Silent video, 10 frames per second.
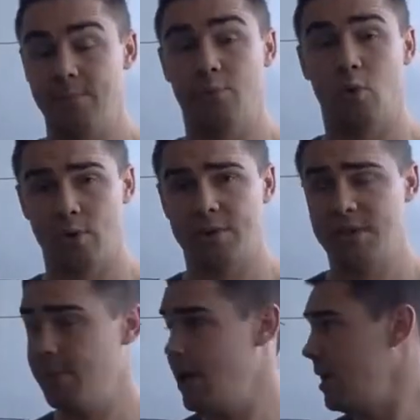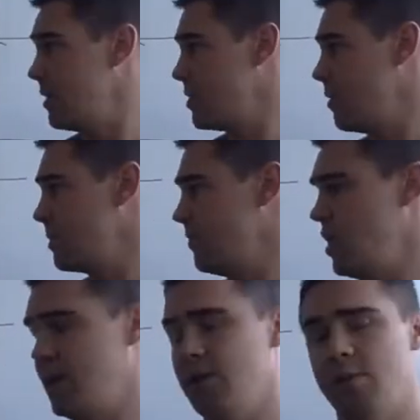important to me in terms of
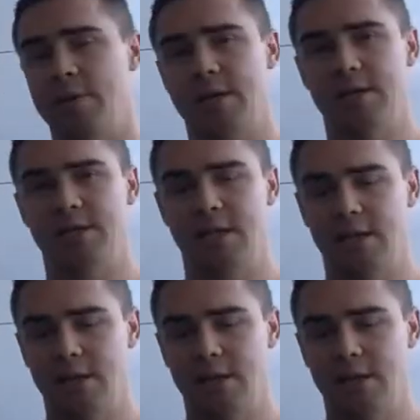checking on, because